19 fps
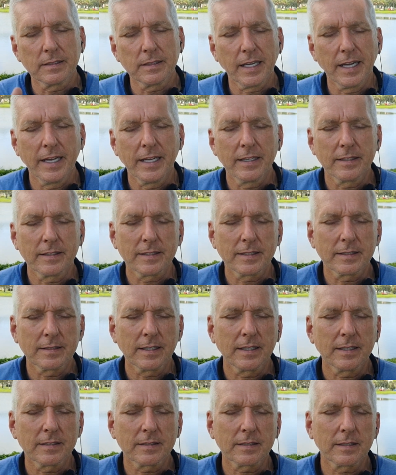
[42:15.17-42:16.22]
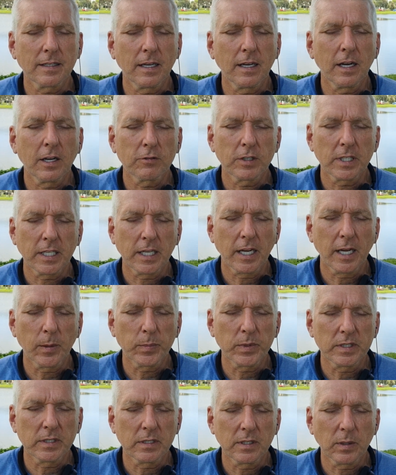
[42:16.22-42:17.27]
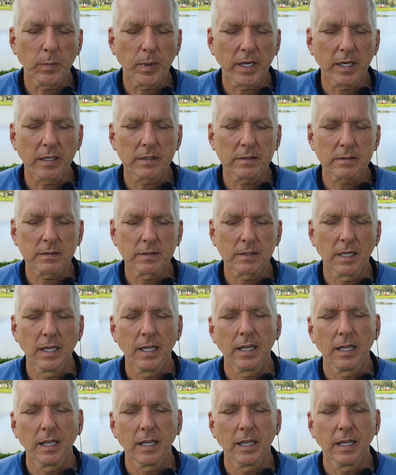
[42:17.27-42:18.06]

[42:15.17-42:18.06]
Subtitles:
anything that has already happened in the past,